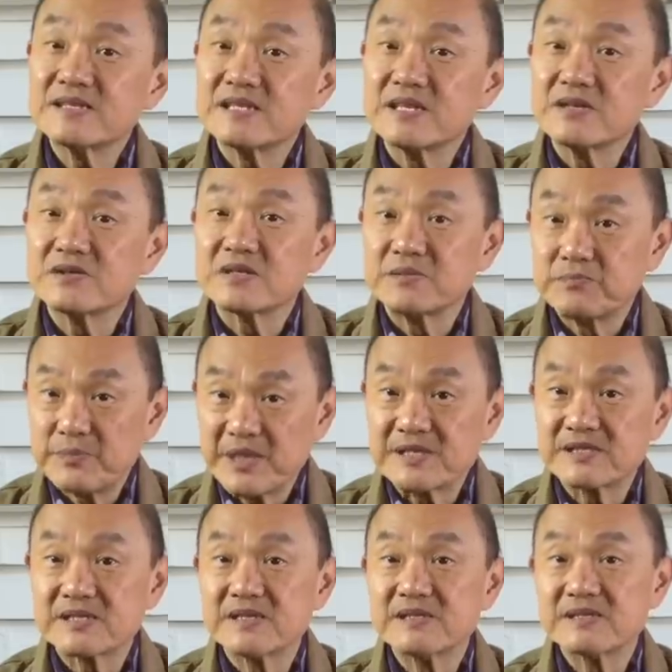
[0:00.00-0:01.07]
seals in
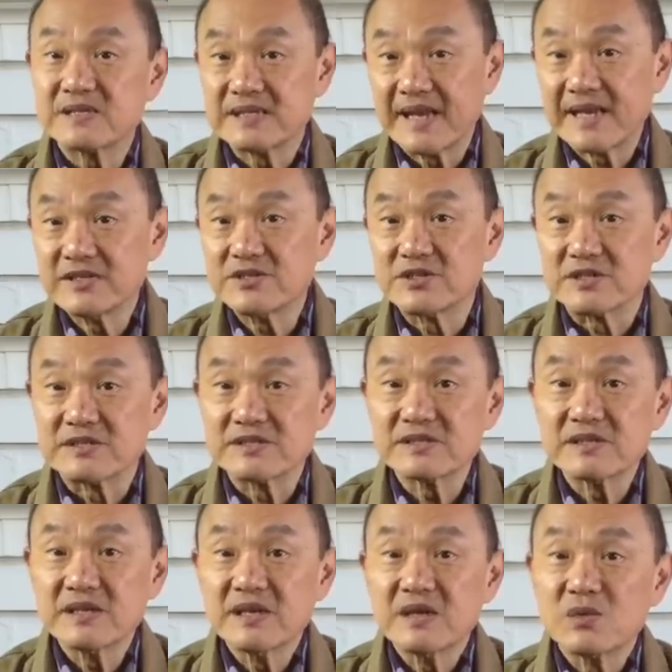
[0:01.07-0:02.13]
pistons and
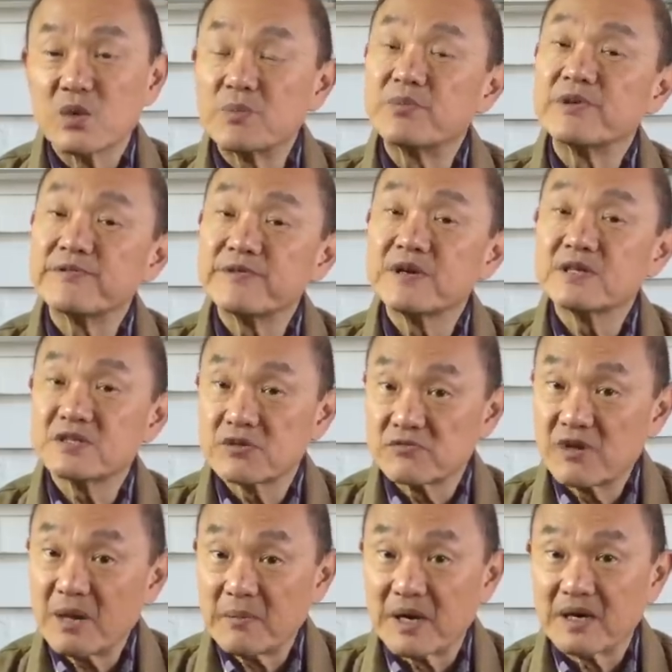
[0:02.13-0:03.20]
engines were preferred to
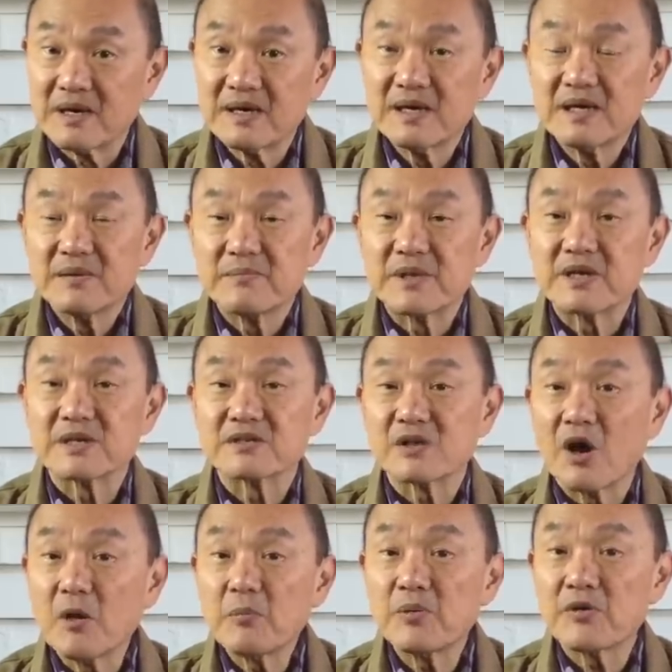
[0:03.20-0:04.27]
rubber
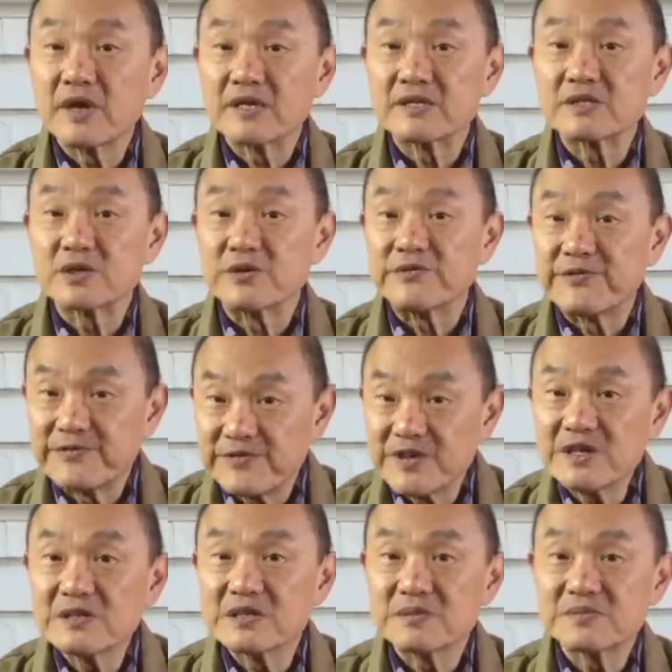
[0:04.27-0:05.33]
because operators could
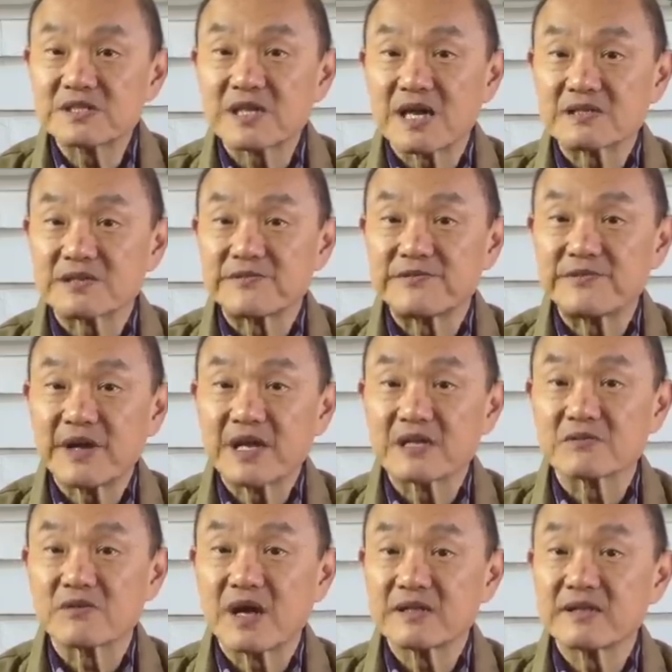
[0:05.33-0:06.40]
feel them start to
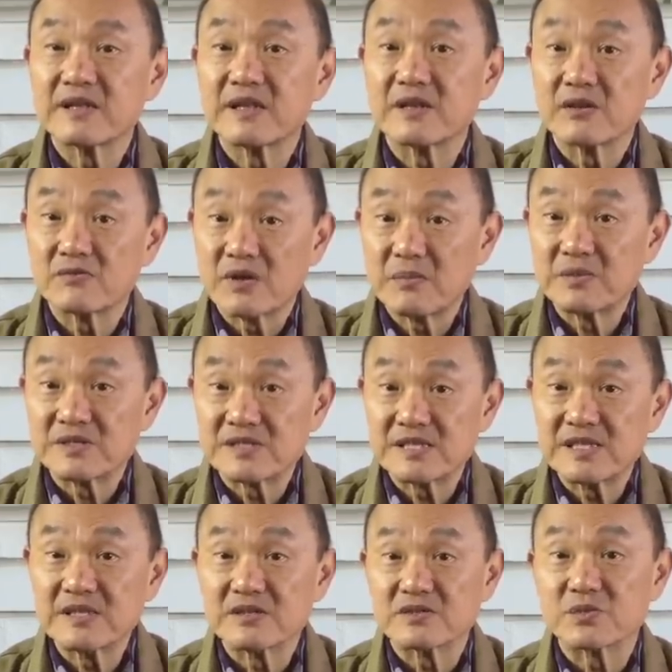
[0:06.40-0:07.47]
fail rather than rubber
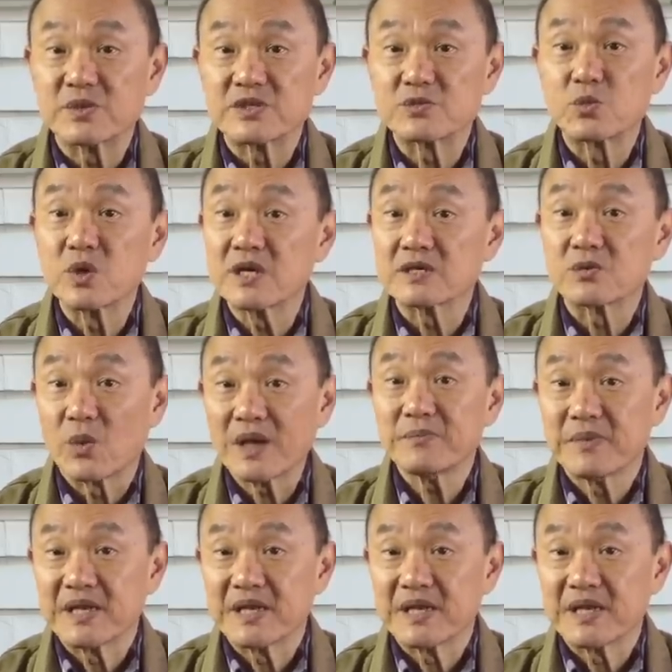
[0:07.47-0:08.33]
seals which worked one